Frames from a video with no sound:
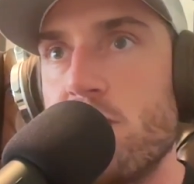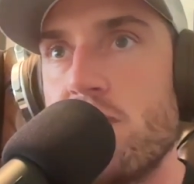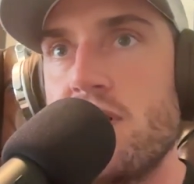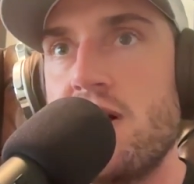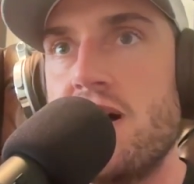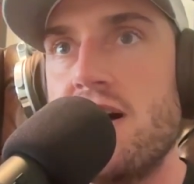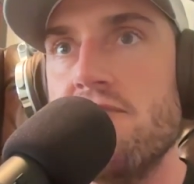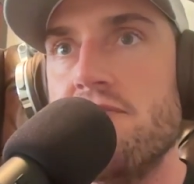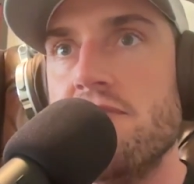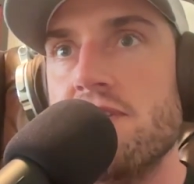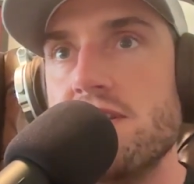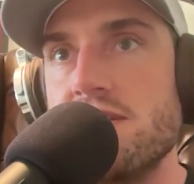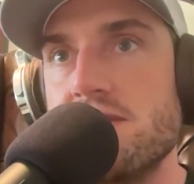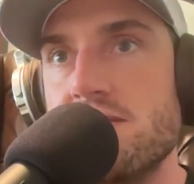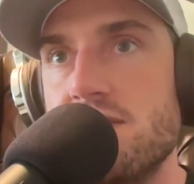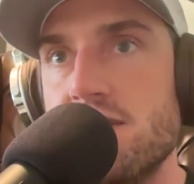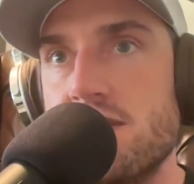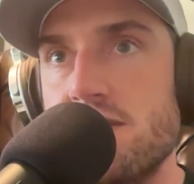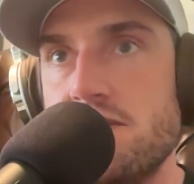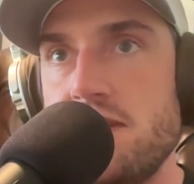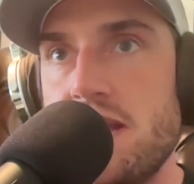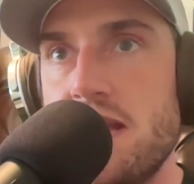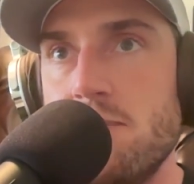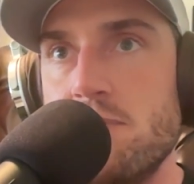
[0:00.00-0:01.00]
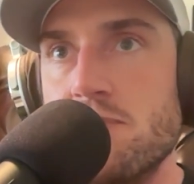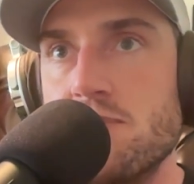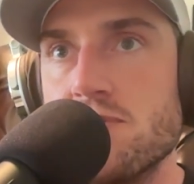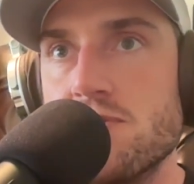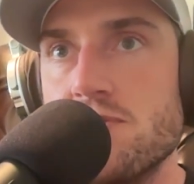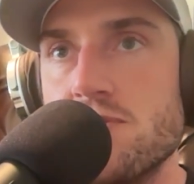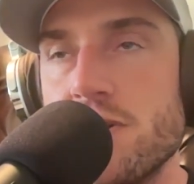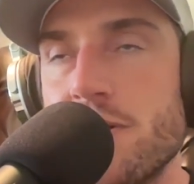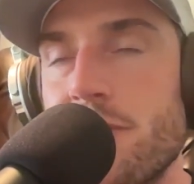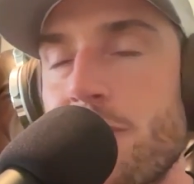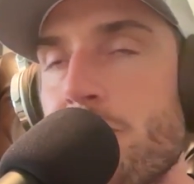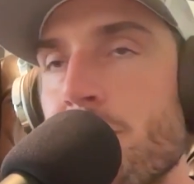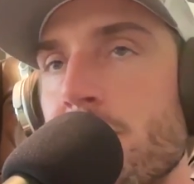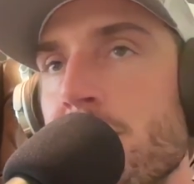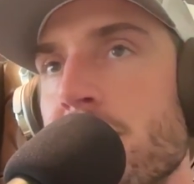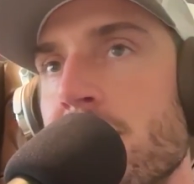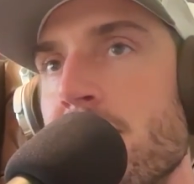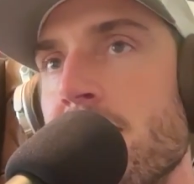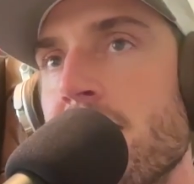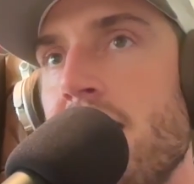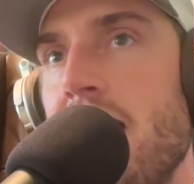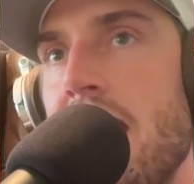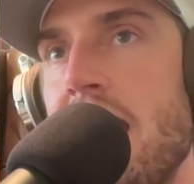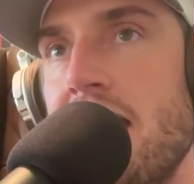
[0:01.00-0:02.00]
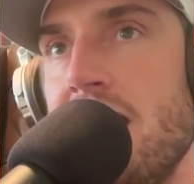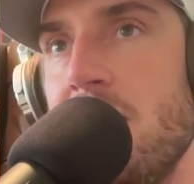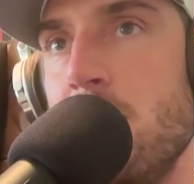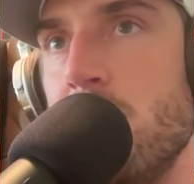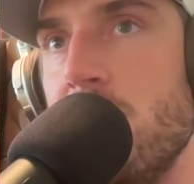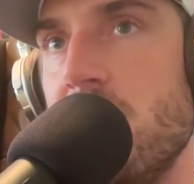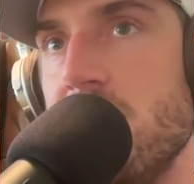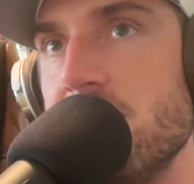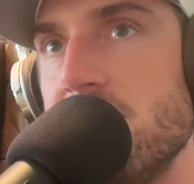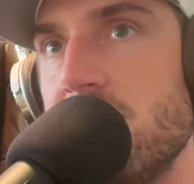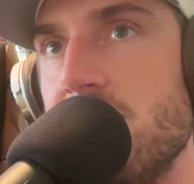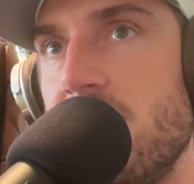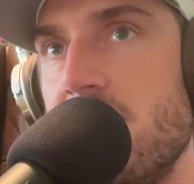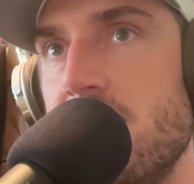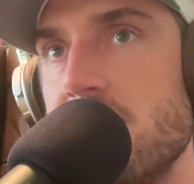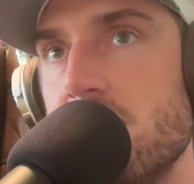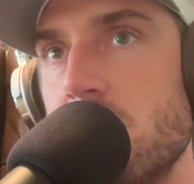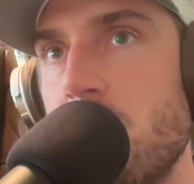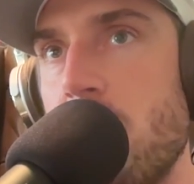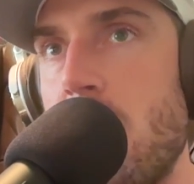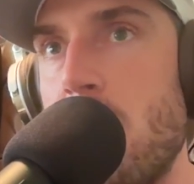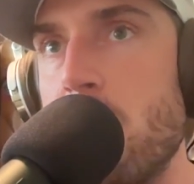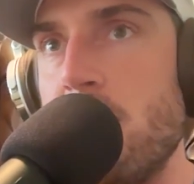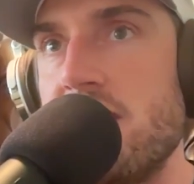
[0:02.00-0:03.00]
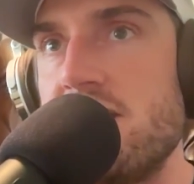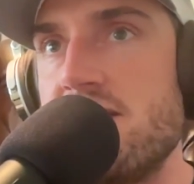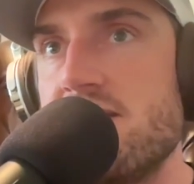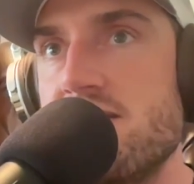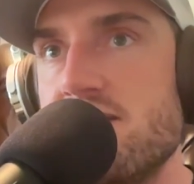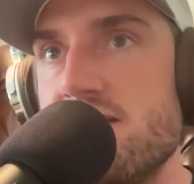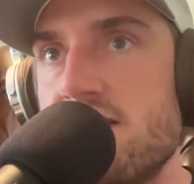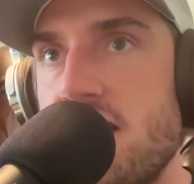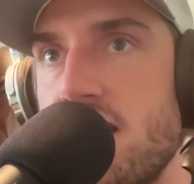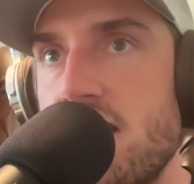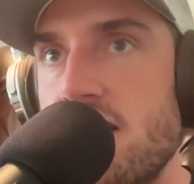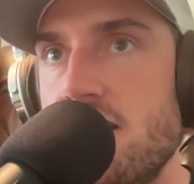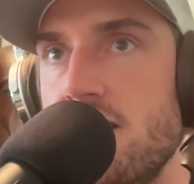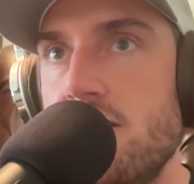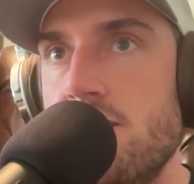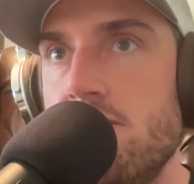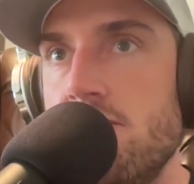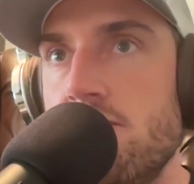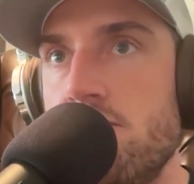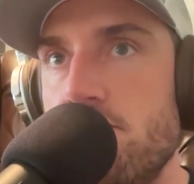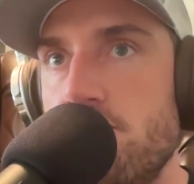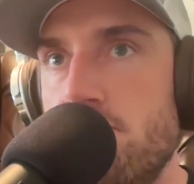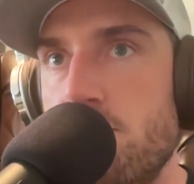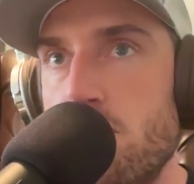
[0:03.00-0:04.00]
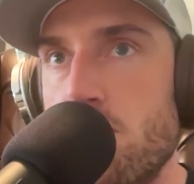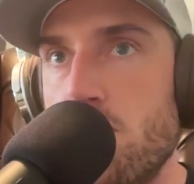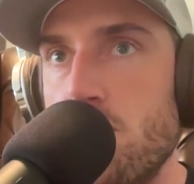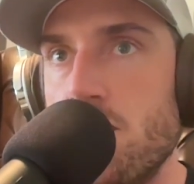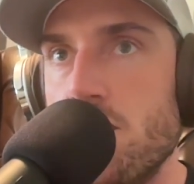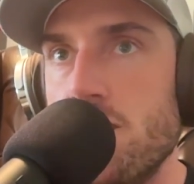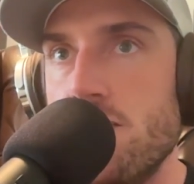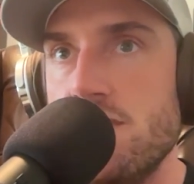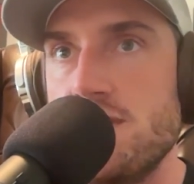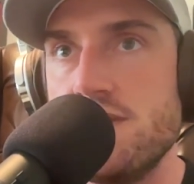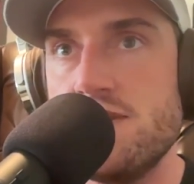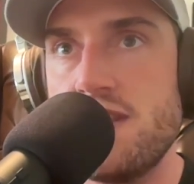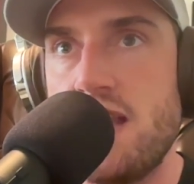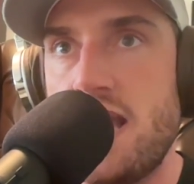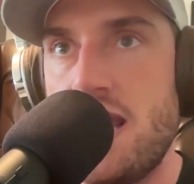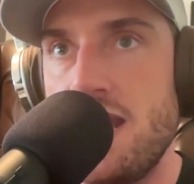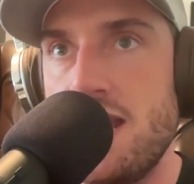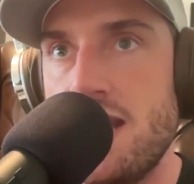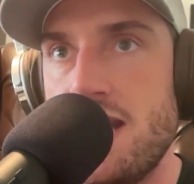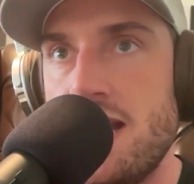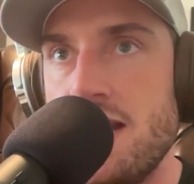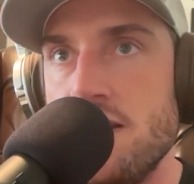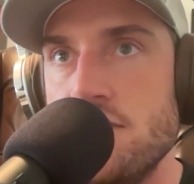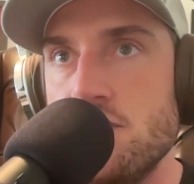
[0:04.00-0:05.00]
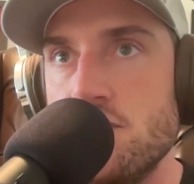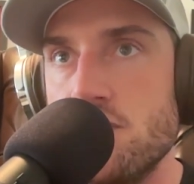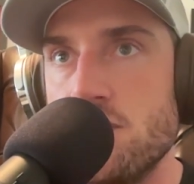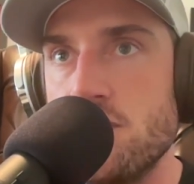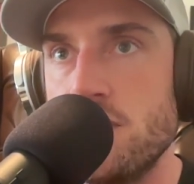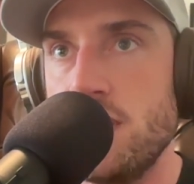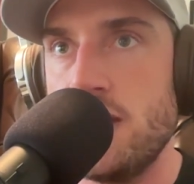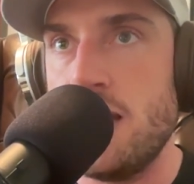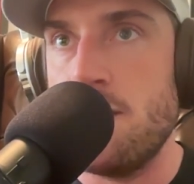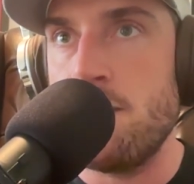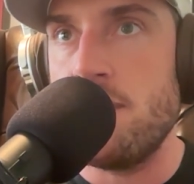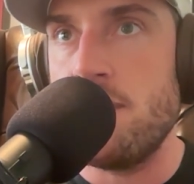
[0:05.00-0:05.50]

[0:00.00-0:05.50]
confidence to the table. So anyways, guys, I'm excited for this AI journey. I'm